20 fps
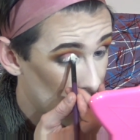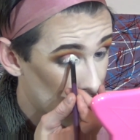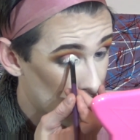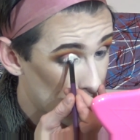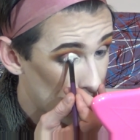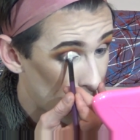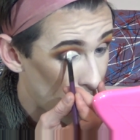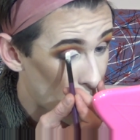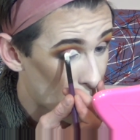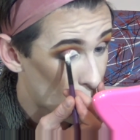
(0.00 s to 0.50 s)

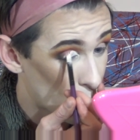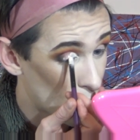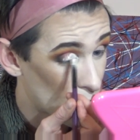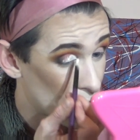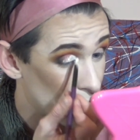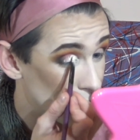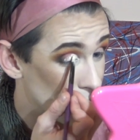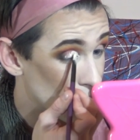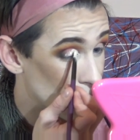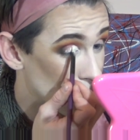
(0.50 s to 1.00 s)
like a
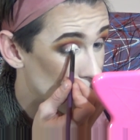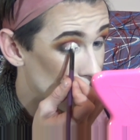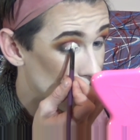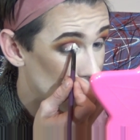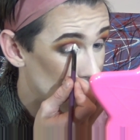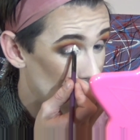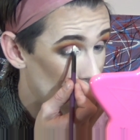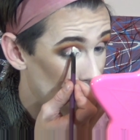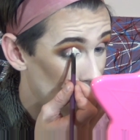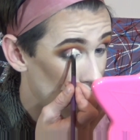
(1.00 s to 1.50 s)
backwards
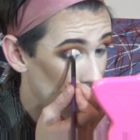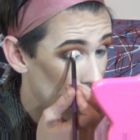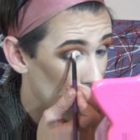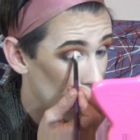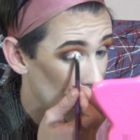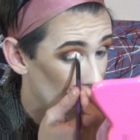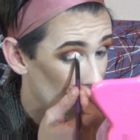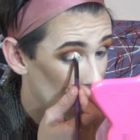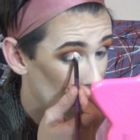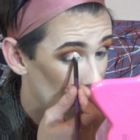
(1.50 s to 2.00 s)

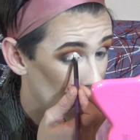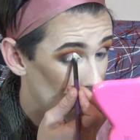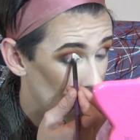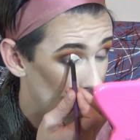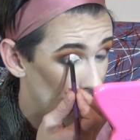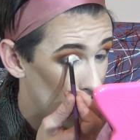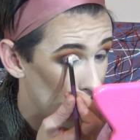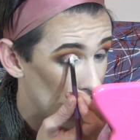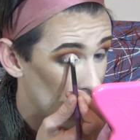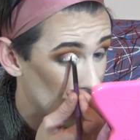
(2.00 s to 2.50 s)
C,
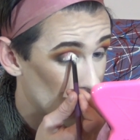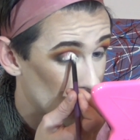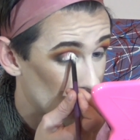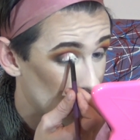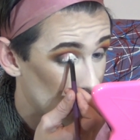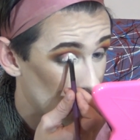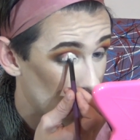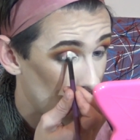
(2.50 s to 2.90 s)
almost,